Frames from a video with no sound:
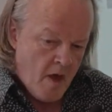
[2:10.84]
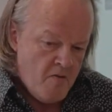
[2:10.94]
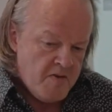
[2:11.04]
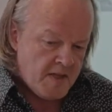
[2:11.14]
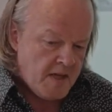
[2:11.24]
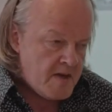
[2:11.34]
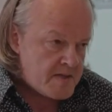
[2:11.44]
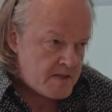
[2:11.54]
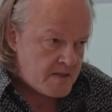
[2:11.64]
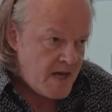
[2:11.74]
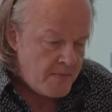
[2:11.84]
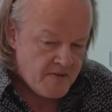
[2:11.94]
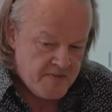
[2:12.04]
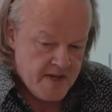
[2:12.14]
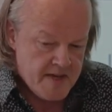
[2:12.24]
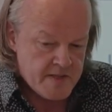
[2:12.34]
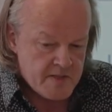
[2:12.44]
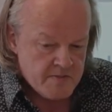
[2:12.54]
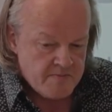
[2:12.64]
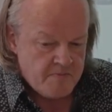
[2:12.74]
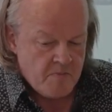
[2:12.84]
Over the last couple of years,